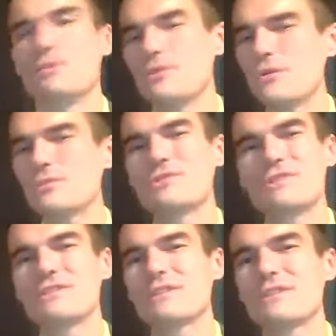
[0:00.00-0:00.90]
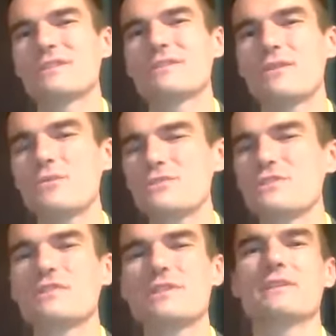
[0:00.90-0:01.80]
Don't just
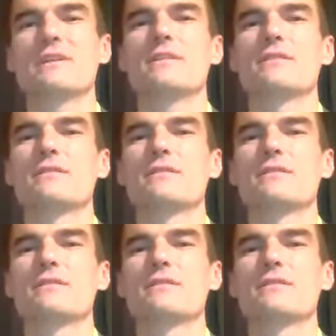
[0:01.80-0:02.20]
sit there.